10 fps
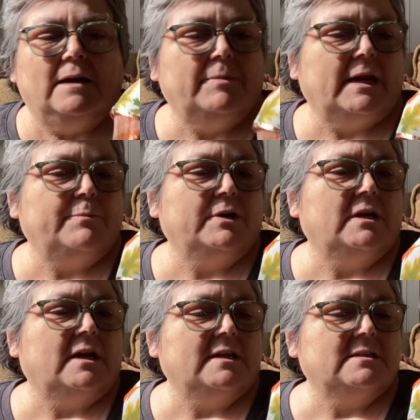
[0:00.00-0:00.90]
but I put
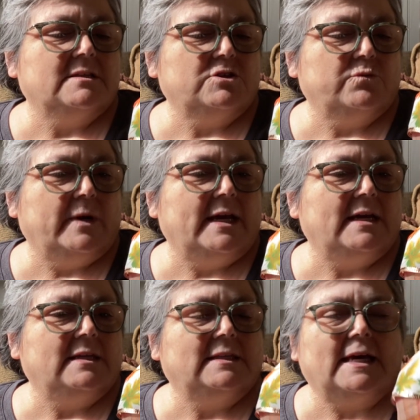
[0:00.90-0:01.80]
it on in such a
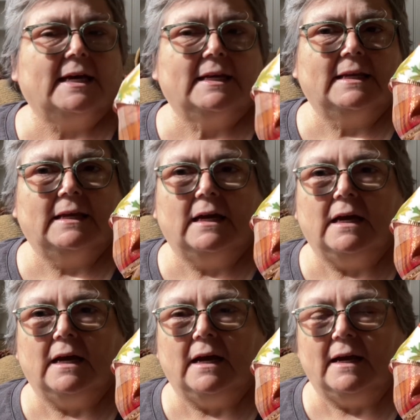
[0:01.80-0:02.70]
way that
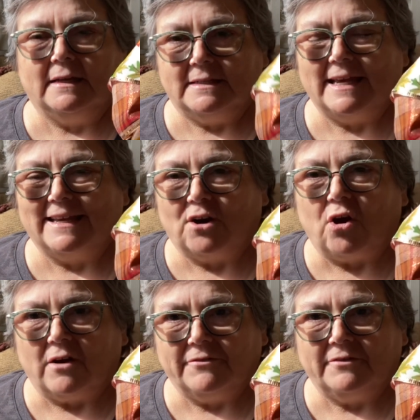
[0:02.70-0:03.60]
I can take it
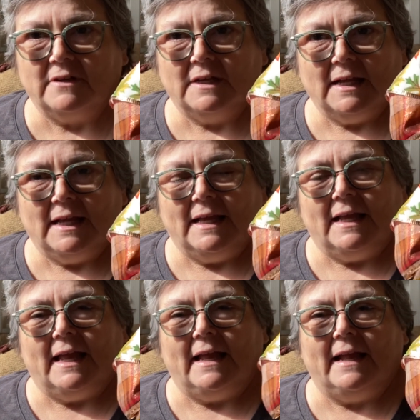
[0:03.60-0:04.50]
off
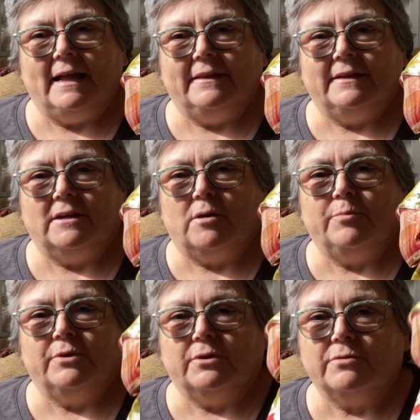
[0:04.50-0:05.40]
and then I'll
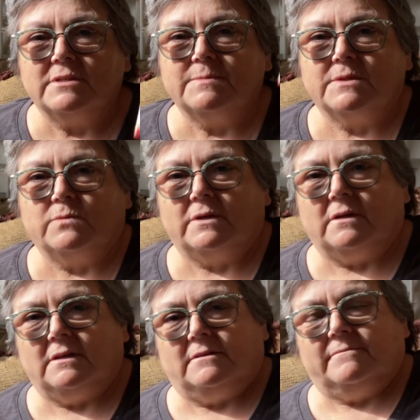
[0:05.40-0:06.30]
put a Christmas one on it.